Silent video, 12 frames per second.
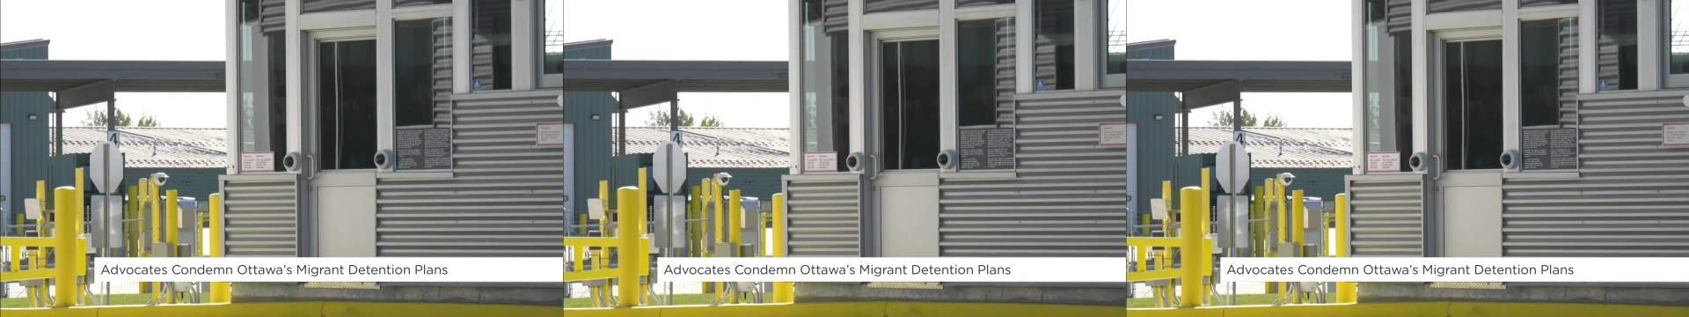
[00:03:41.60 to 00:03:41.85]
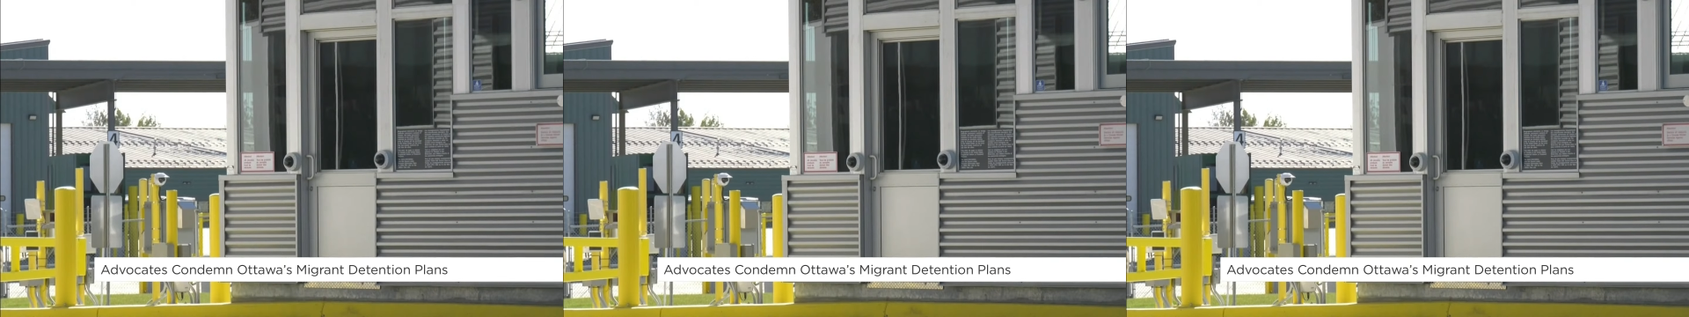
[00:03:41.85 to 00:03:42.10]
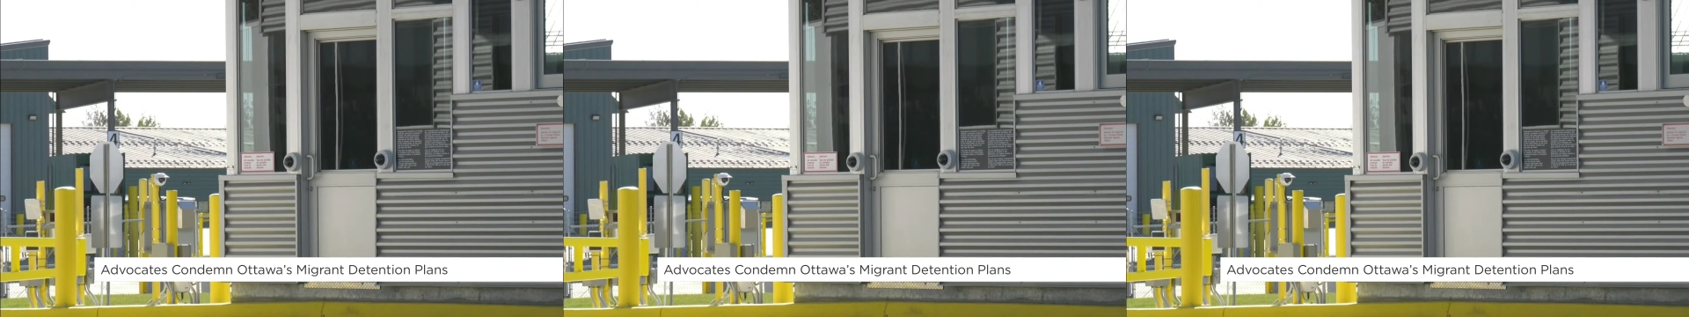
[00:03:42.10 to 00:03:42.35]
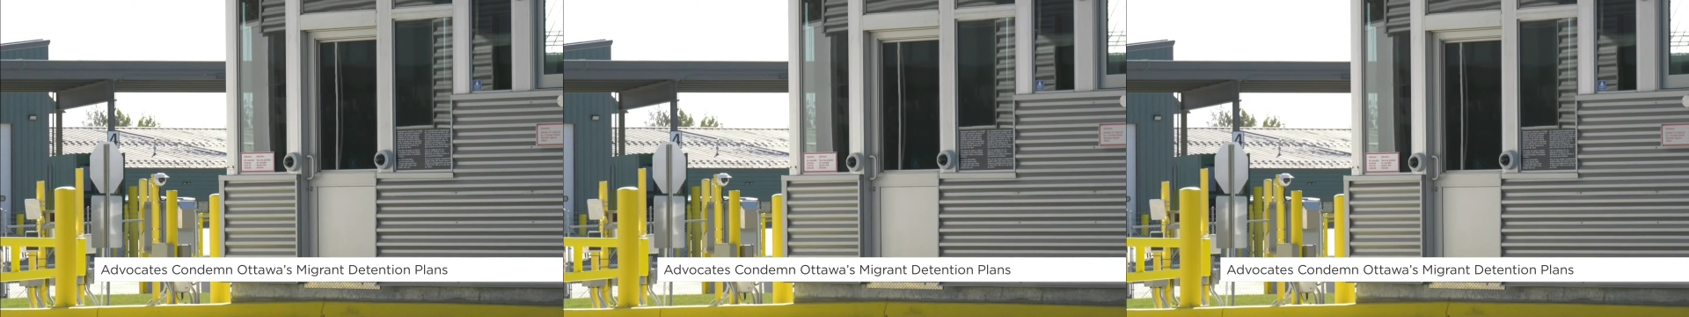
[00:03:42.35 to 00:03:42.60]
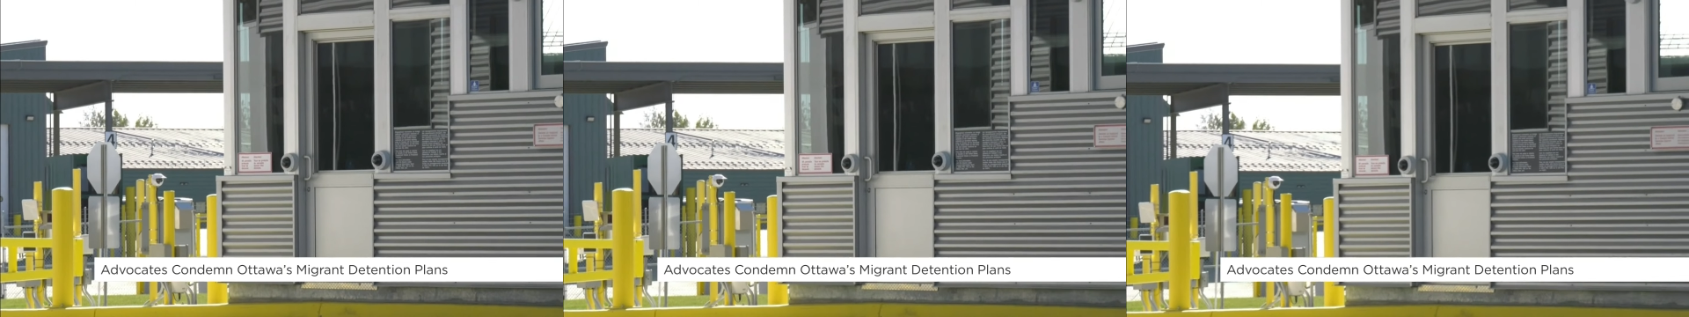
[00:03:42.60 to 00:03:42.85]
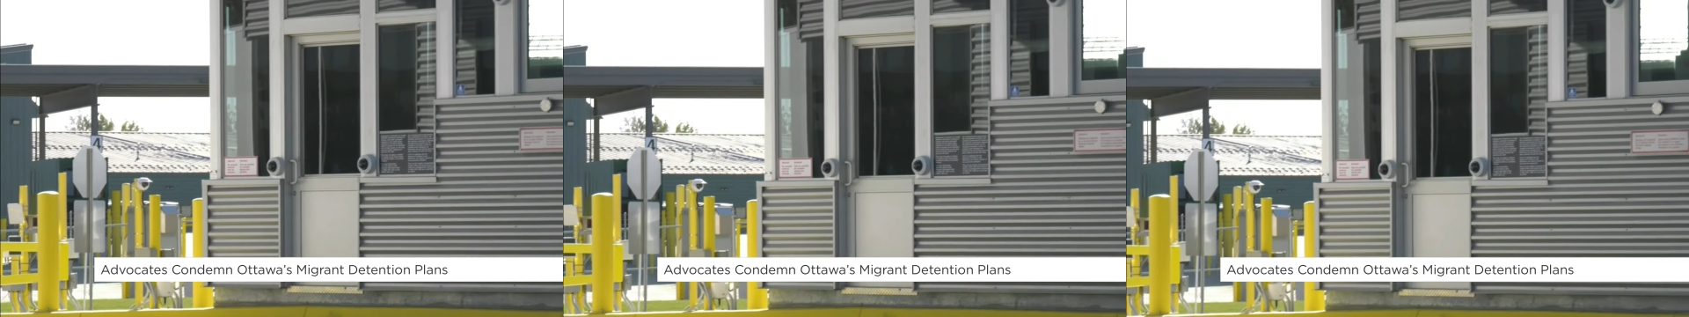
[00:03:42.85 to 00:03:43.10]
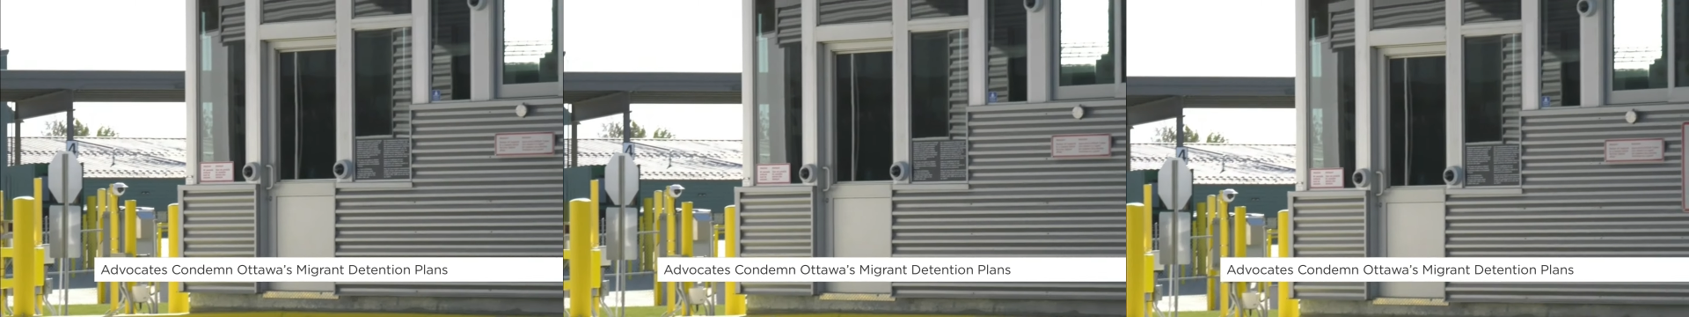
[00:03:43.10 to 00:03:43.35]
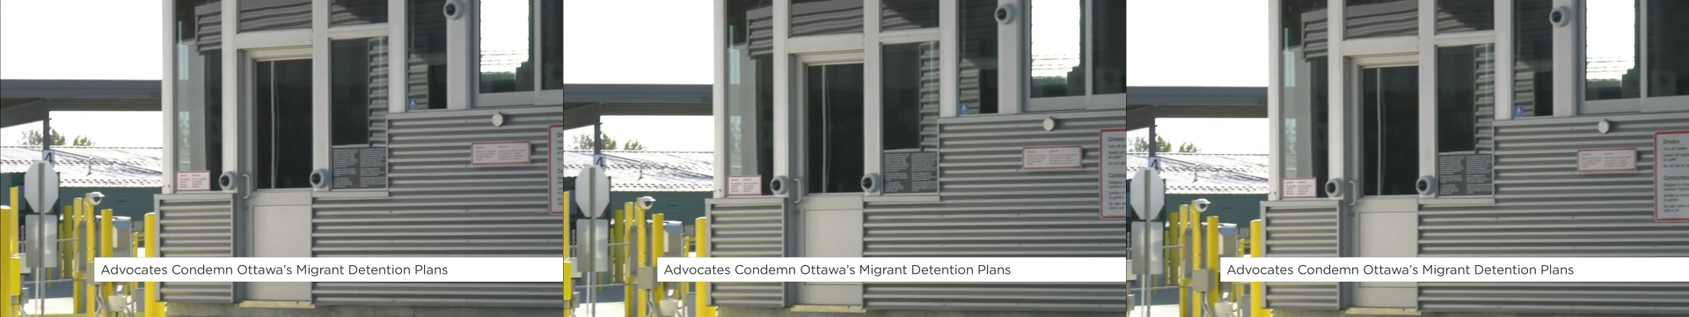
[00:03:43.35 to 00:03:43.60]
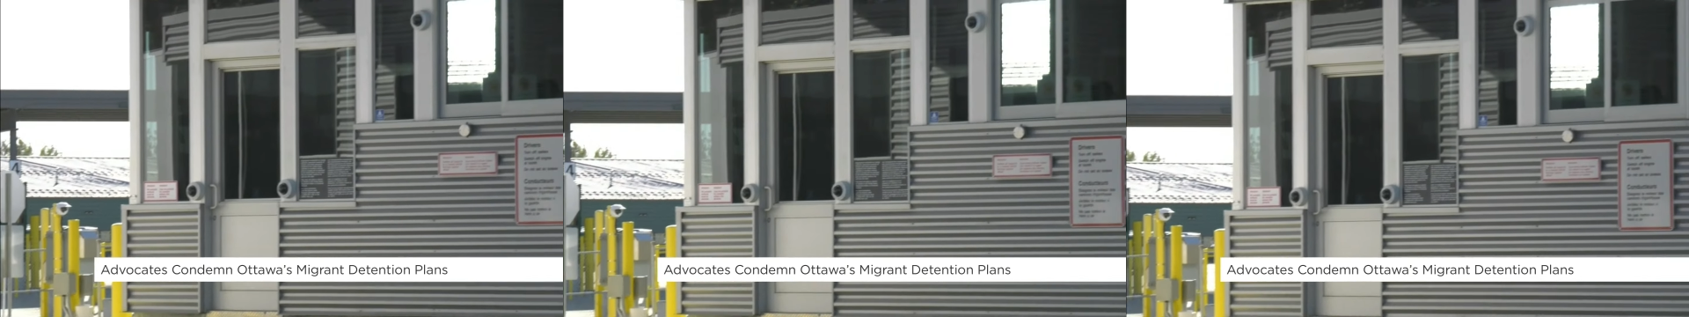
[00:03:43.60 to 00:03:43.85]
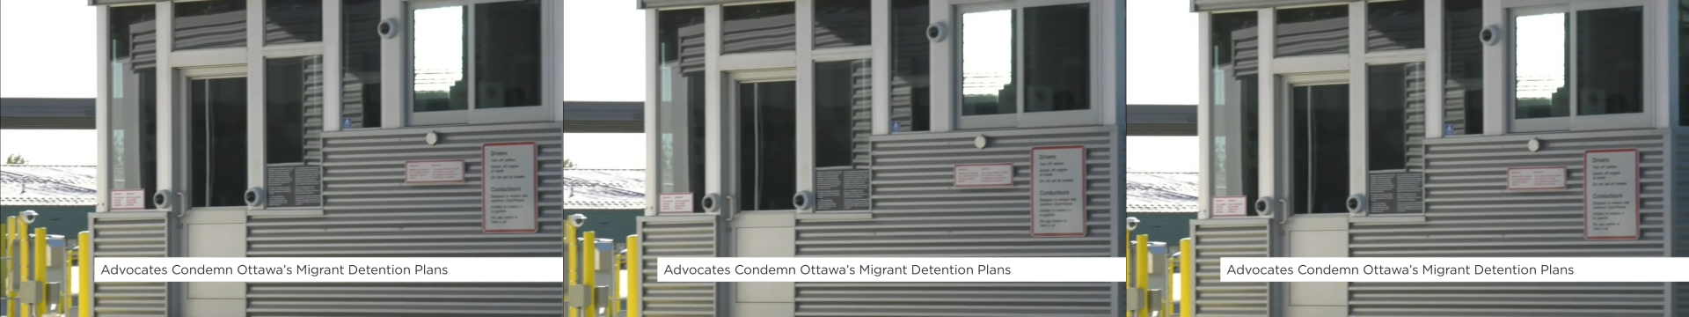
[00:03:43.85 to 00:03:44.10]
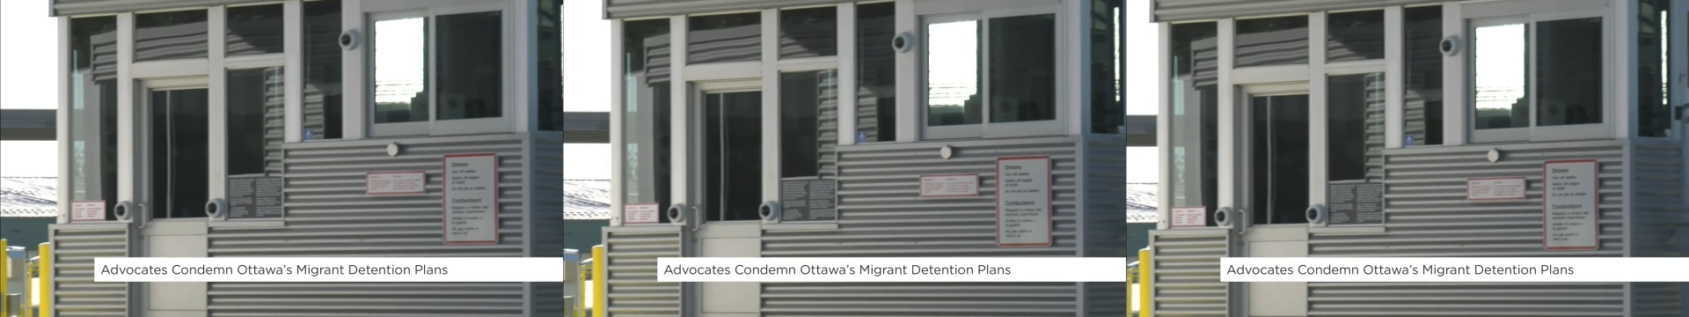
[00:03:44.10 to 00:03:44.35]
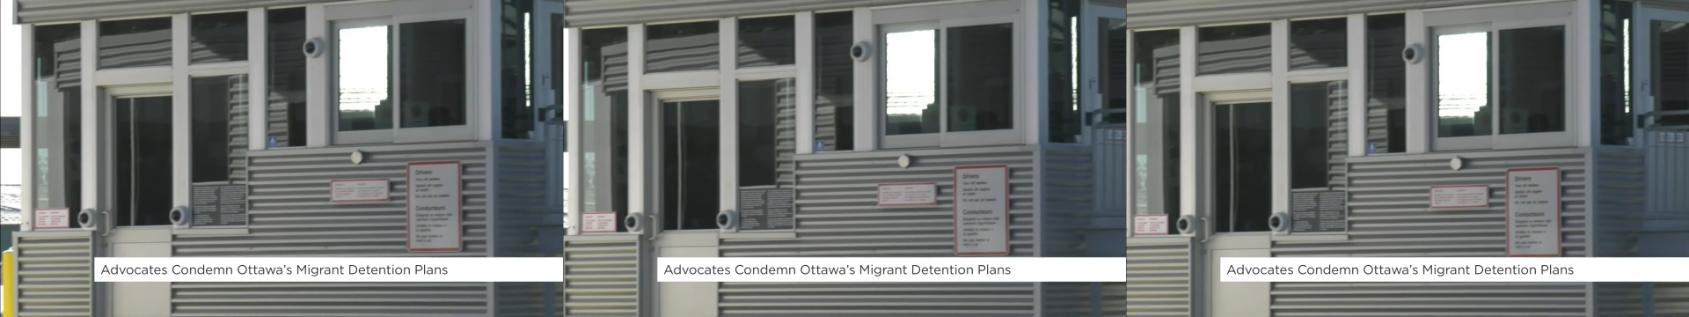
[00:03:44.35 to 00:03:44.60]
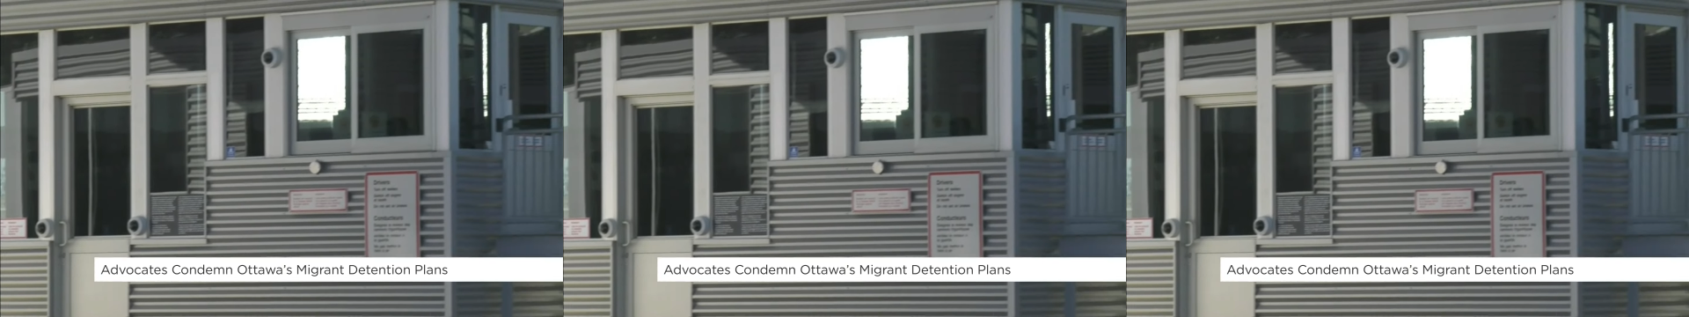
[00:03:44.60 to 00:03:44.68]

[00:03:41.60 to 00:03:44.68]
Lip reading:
(no speaker visible)